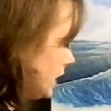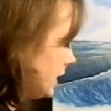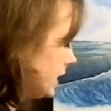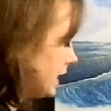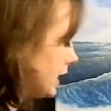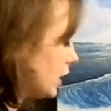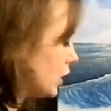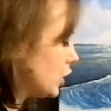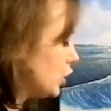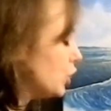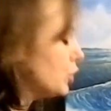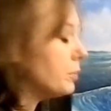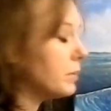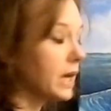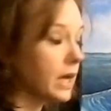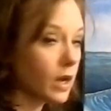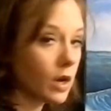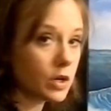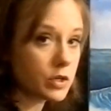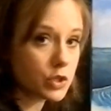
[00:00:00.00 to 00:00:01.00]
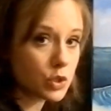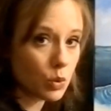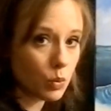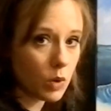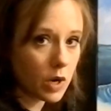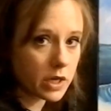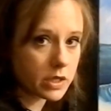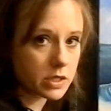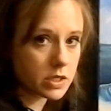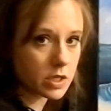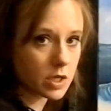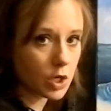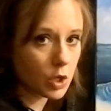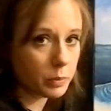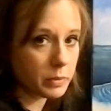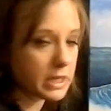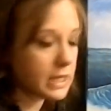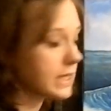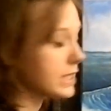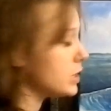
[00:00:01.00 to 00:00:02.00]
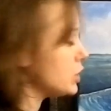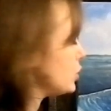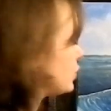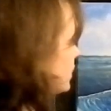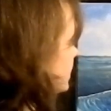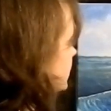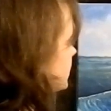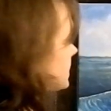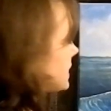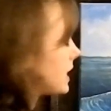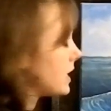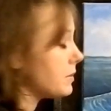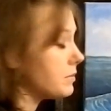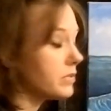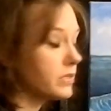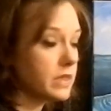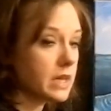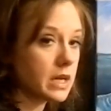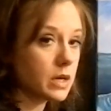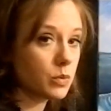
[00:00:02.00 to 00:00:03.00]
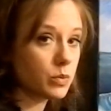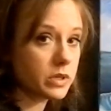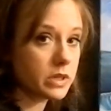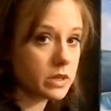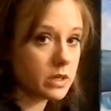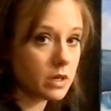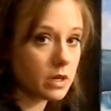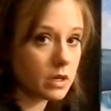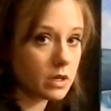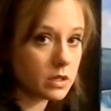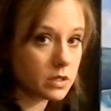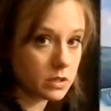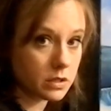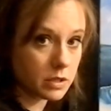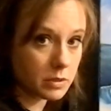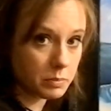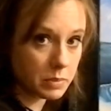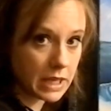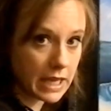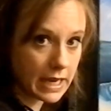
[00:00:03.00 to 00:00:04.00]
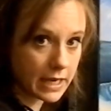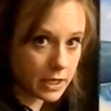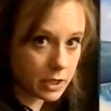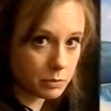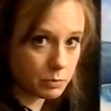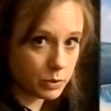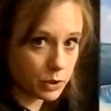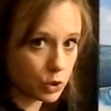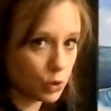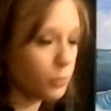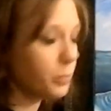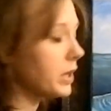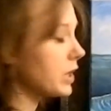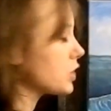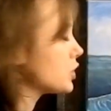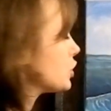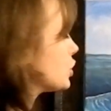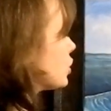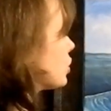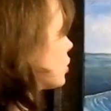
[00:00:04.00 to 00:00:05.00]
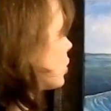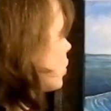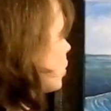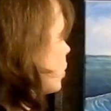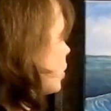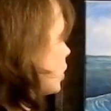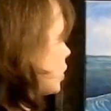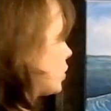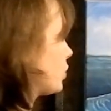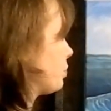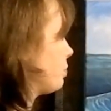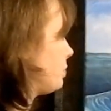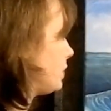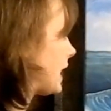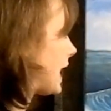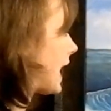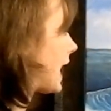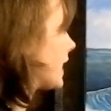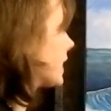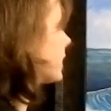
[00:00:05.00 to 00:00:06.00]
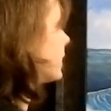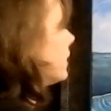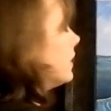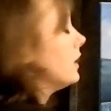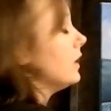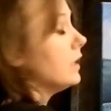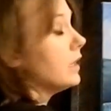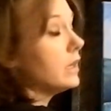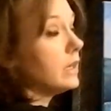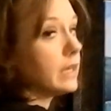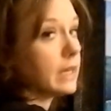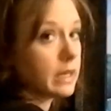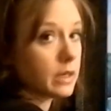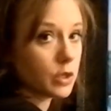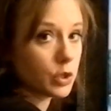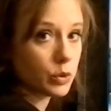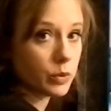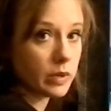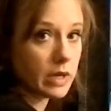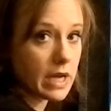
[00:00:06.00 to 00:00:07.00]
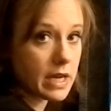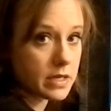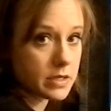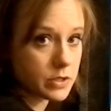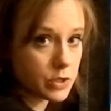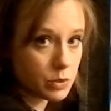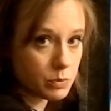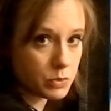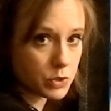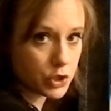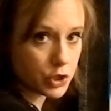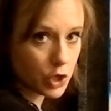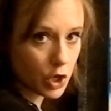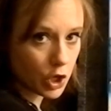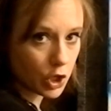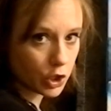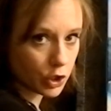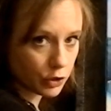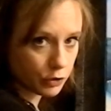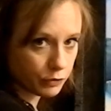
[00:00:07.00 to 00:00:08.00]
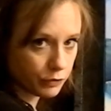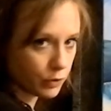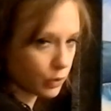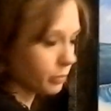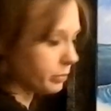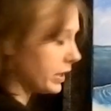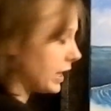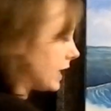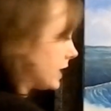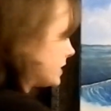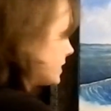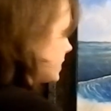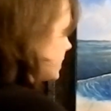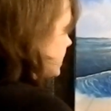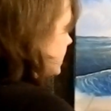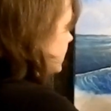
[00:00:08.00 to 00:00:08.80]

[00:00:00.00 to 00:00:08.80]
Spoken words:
Now you may also want to come in and do the same thing with the black and blue mixture or black and create some darker foam lines in